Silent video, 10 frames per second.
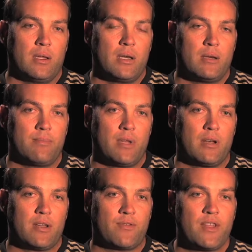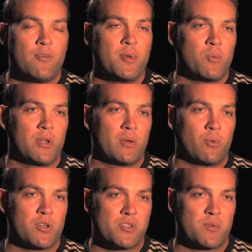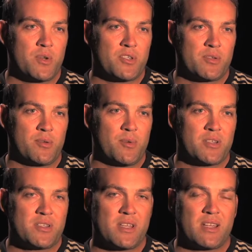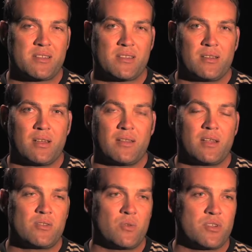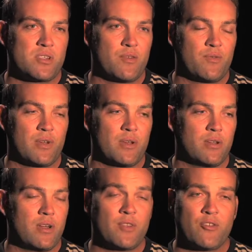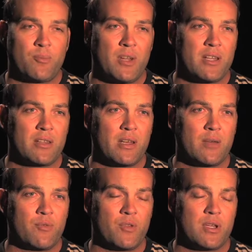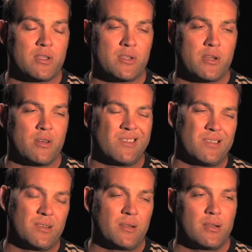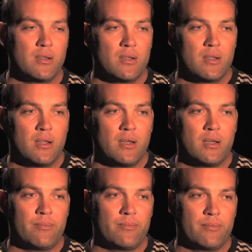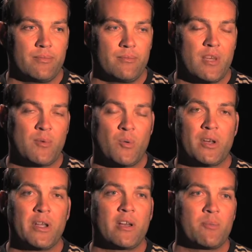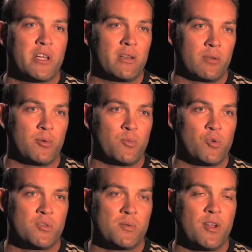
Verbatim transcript: Um, I, have never been one that worries too much about stats and, and that sort of stuff, and you know I've never played the game for that, so um, maybe one day it'll mean a little bit more to me.